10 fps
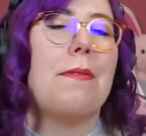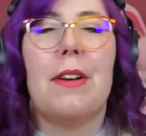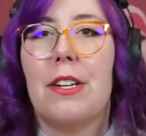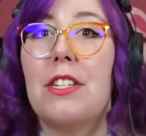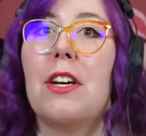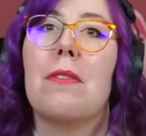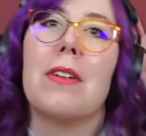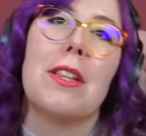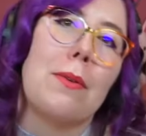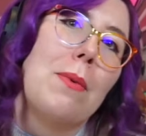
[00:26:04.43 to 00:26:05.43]
Fairy Tail
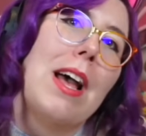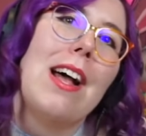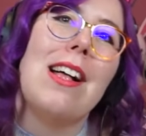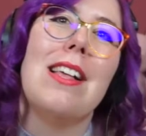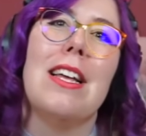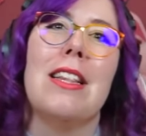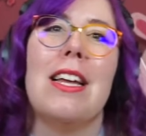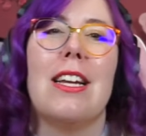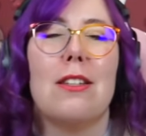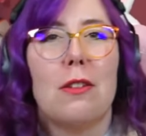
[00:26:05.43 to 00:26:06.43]
really well and,
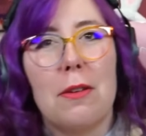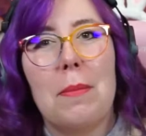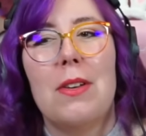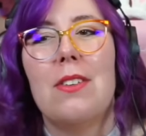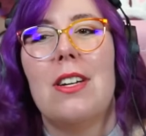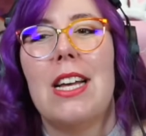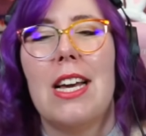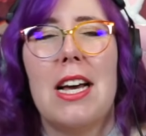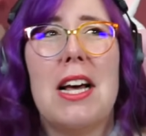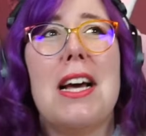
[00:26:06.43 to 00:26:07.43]
like, its
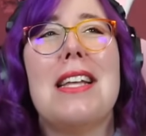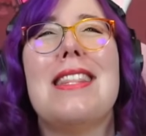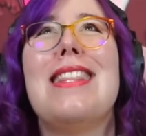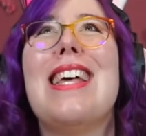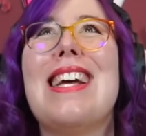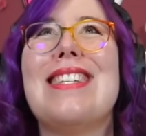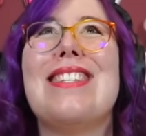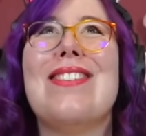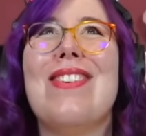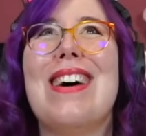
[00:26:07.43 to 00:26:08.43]
community. This
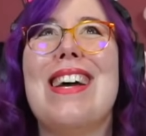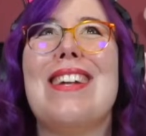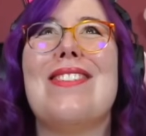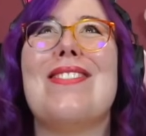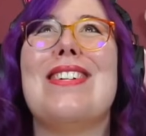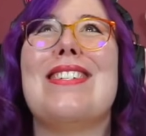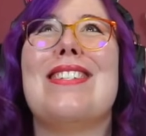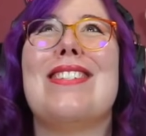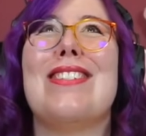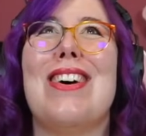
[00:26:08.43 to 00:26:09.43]
one was
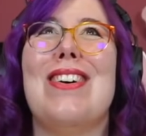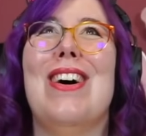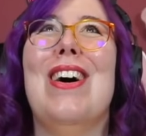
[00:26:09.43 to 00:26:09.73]
so